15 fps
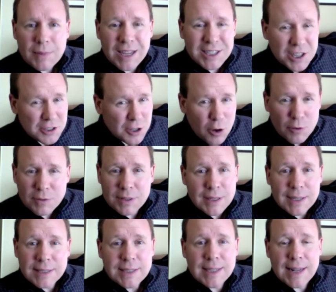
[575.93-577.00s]
So don't
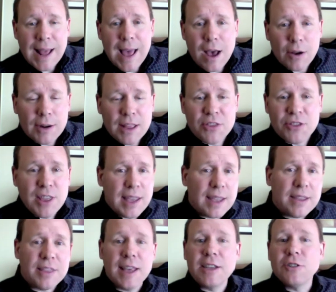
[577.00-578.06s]
sit down and
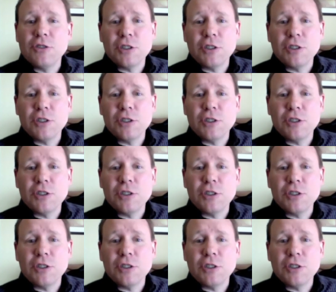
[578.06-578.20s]
think things